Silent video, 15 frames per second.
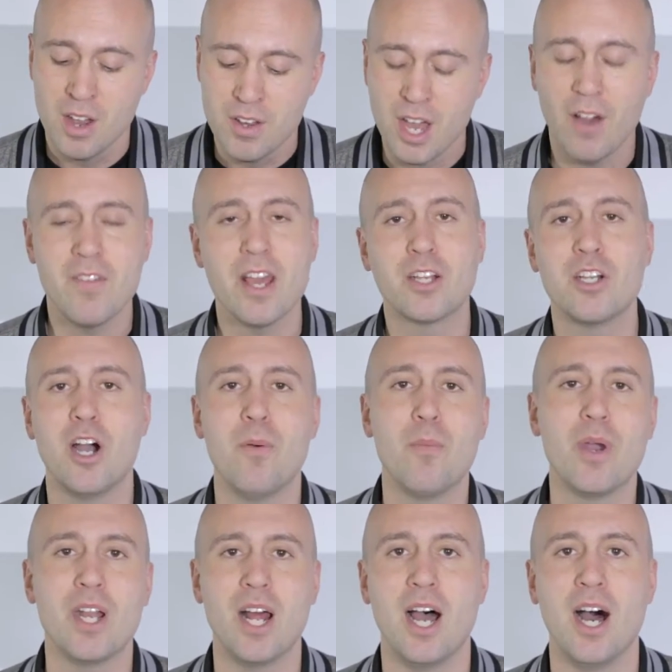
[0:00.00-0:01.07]
Now they come
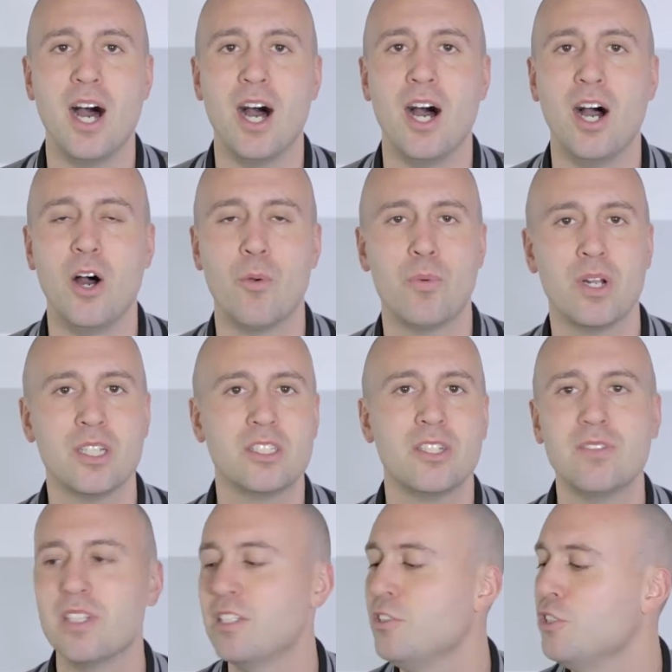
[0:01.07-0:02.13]
with a
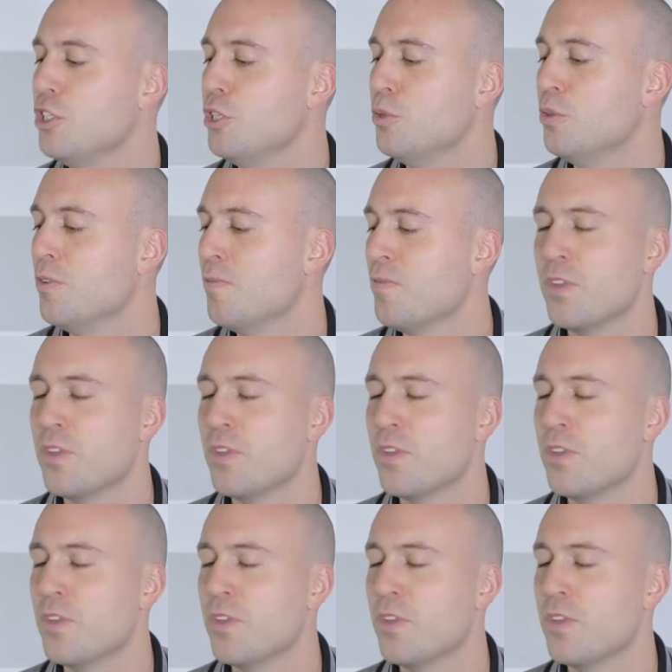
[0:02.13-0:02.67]
relatively new